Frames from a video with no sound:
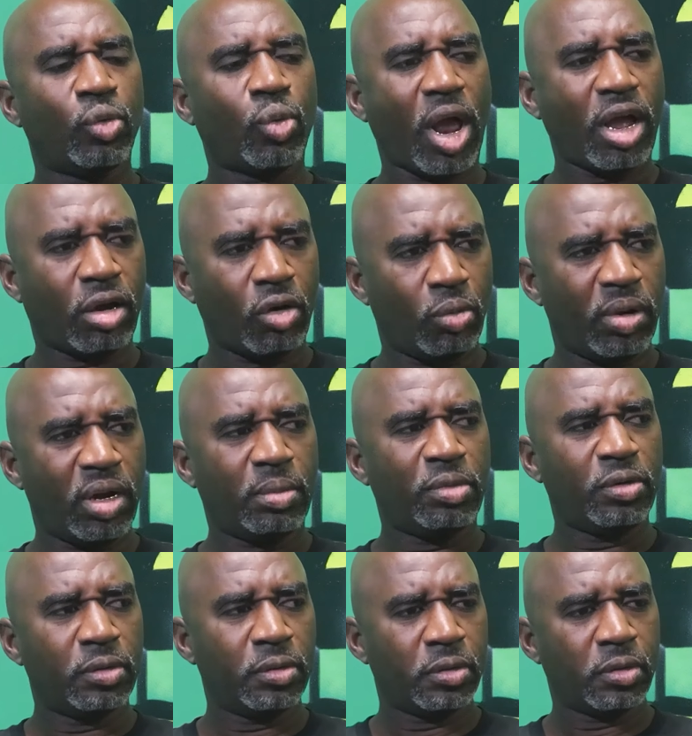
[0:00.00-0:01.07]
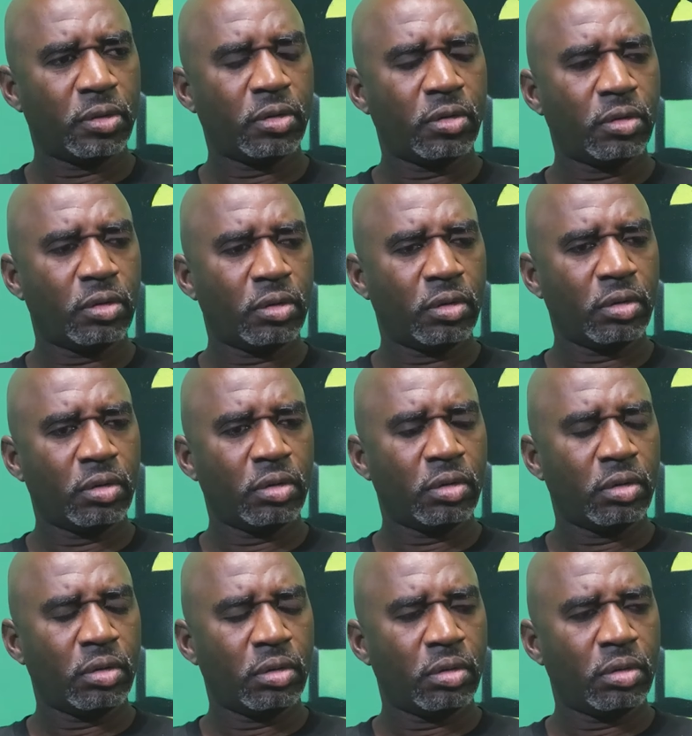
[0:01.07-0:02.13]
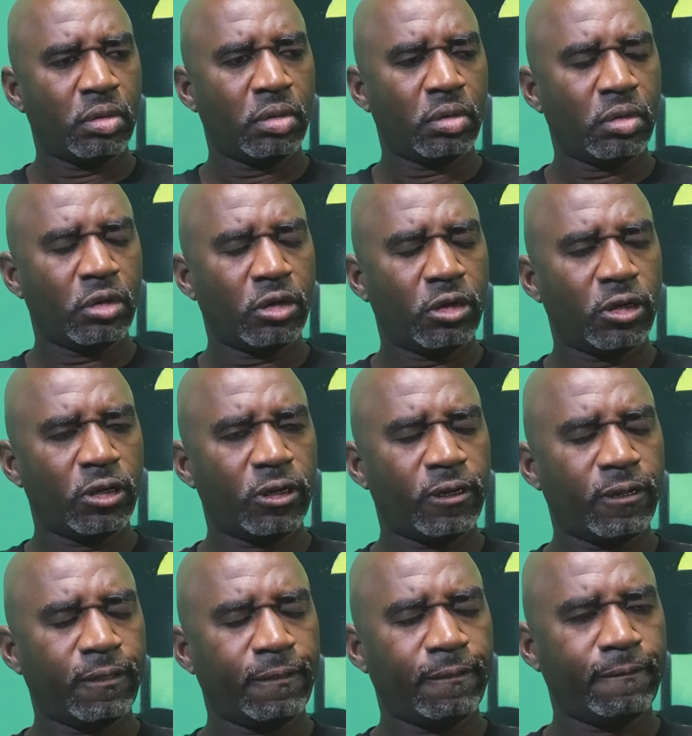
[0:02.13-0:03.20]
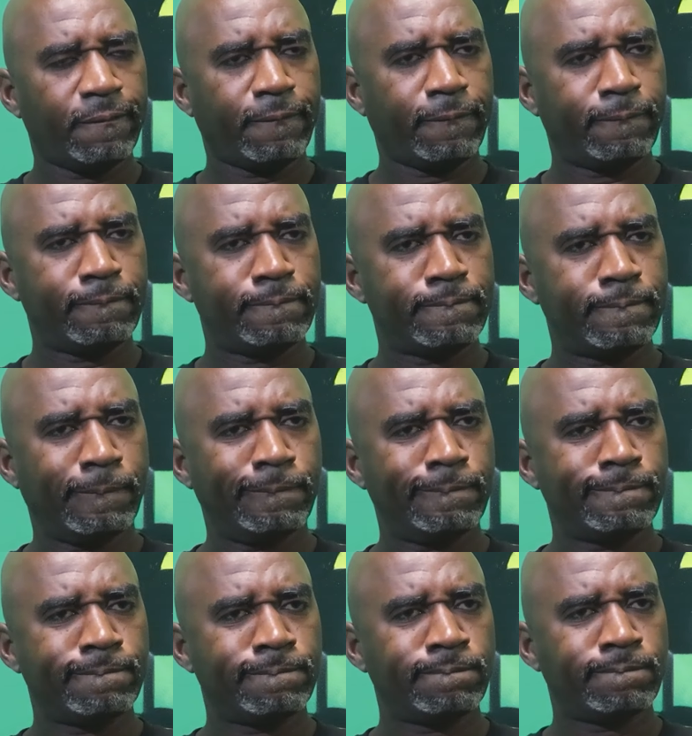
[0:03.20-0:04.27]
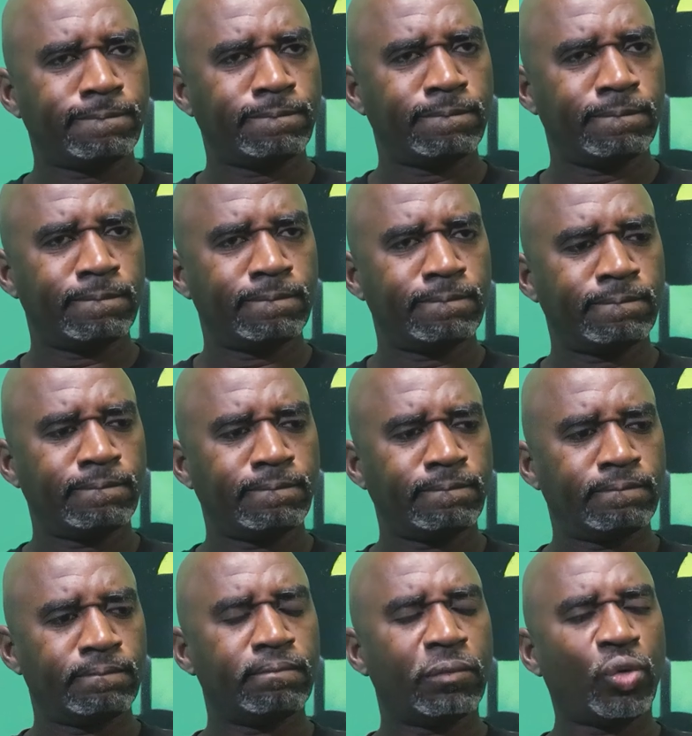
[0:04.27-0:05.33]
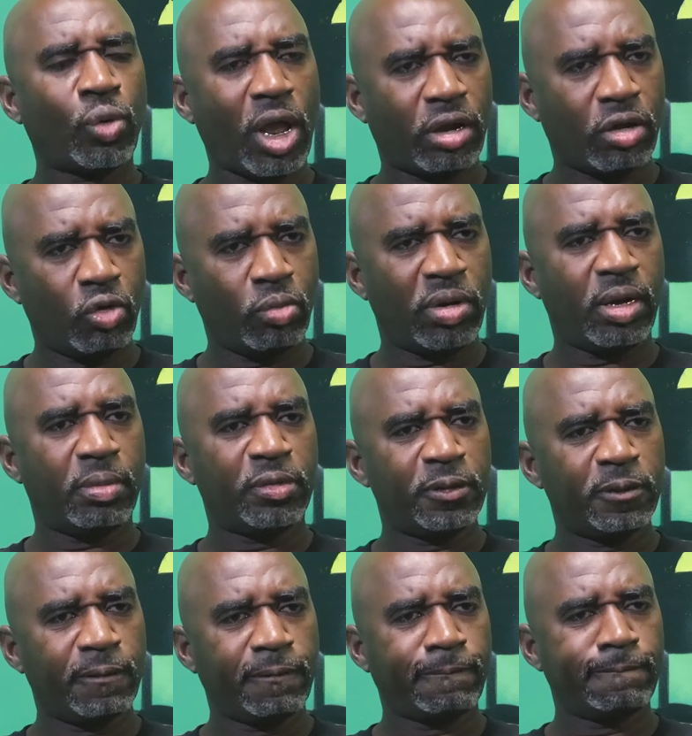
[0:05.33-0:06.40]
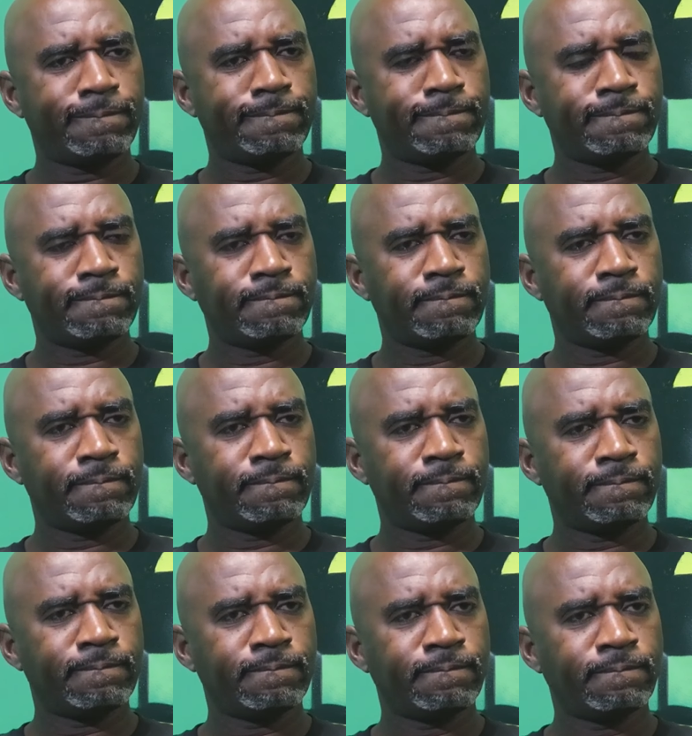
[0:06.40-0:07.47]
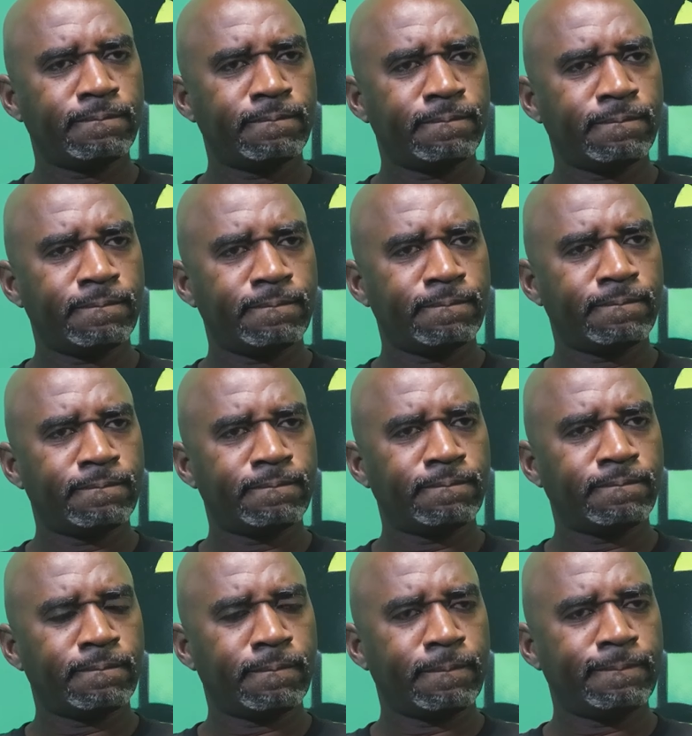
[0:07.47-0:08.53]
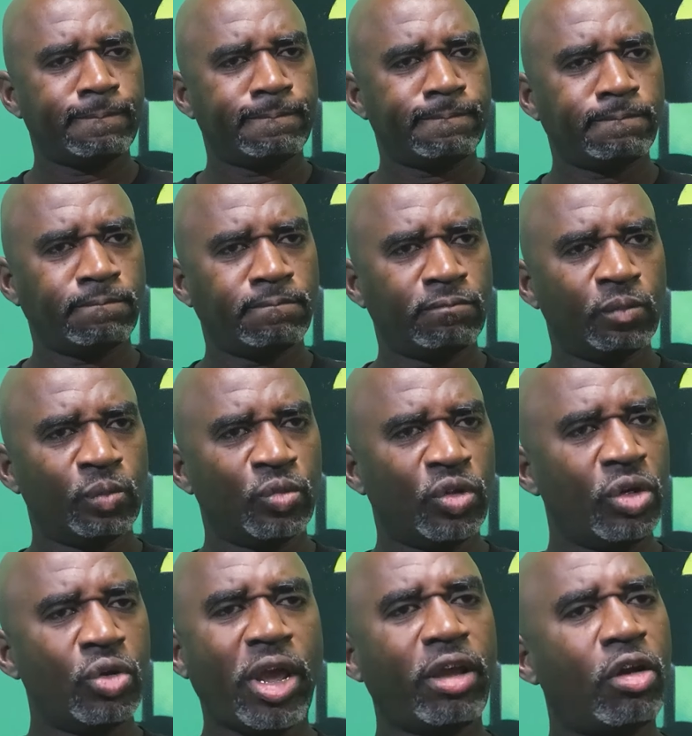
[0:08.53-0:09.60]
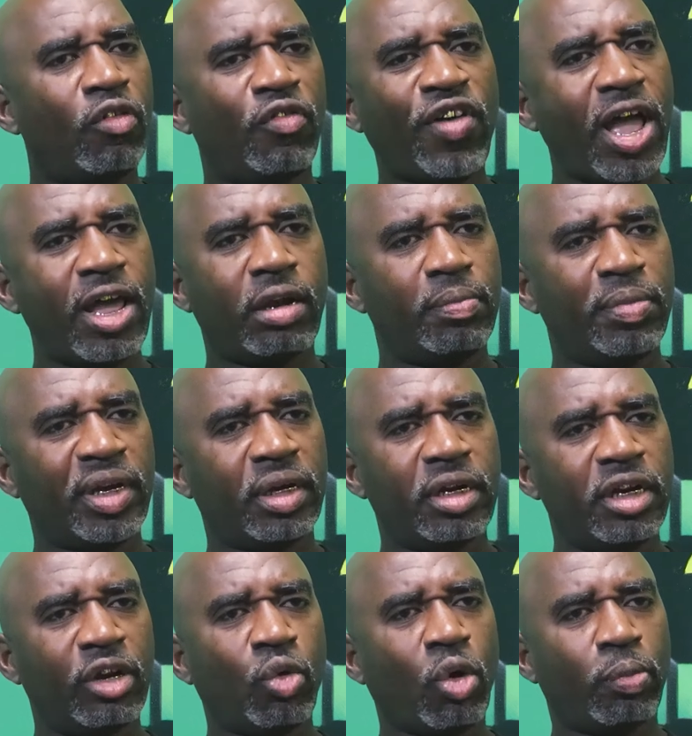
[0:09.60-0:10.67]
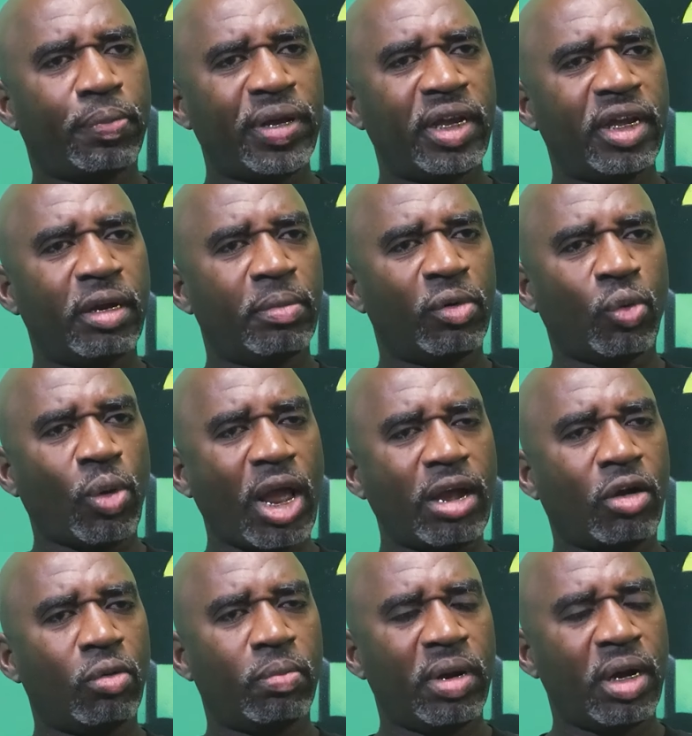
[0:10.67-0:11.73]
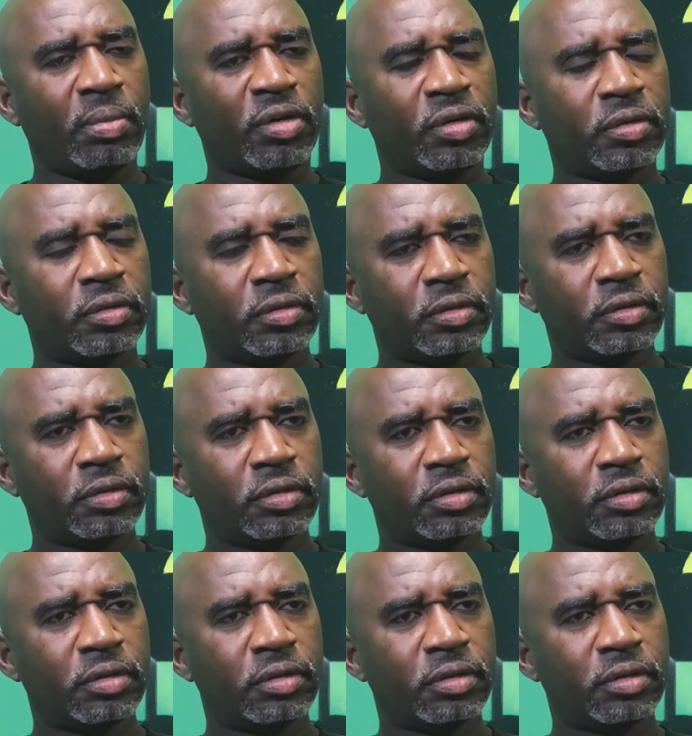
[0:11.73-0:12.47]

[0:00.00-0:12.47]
Barack Obama. Okay. Barack Obama or Jesse Jackson? Barack Obama. Barack Obama. You ain't gonna find a bigger Negro peon than Barack Obama.